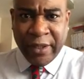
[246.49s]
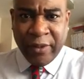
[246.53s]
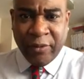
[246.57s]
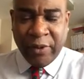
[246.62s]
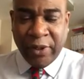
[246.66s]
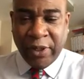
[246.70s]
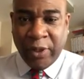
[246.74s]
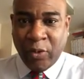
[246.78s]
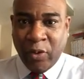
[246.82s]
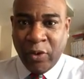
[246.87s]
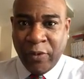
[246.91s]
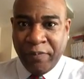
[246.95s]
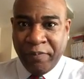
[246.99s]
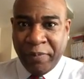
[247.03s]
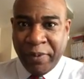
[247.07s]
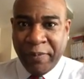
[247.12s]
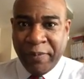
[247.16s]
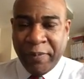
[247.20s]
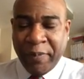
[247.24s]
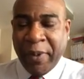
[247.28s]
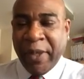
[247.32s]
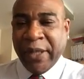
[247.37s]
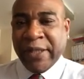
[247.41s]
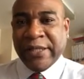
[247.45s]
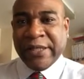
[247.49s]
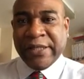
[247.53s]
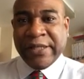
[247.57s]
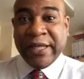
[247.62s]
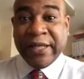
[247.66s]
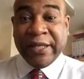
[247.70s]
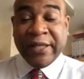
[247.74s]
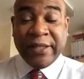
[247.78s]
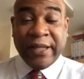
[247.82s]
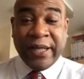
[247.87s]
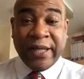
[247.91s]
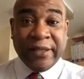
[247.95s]
well, I wouldn't be buying a
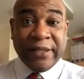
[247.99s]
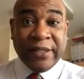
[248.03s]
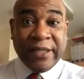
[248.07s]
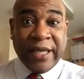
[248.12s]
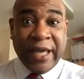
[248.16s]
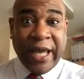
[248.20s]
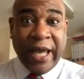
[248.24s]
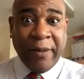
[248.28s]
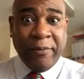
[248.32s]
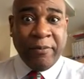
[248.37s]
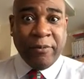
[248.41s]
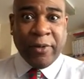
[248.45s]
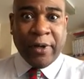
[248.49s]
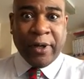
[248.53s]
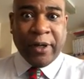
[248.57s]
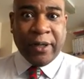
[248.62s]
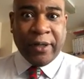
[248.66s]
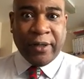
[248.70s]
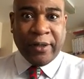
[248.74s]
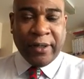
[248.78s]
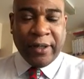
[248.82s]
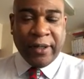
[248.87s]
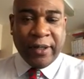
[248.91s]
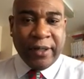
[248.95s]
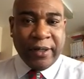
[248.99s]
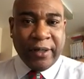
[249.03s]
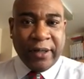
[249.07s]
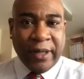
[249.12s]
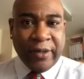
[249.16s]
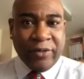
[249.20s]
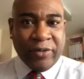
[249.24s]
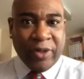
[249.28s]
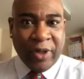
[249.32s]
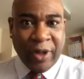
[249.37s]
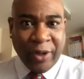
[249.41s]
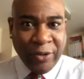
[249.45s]
second-hand camera
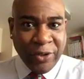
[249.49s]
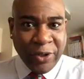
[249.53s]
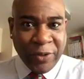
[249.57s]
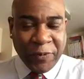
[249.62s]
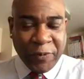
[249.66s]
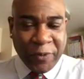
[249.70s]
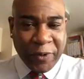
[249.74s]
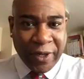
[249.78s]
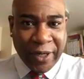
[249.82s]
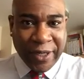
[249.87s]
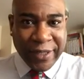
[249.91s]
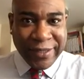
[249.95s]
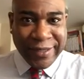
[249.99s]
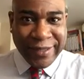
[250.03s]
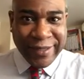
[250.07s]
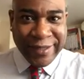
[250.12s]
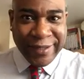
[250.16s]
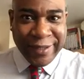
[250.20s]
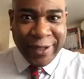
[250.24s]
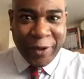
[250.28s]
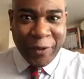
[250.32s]
at those prices.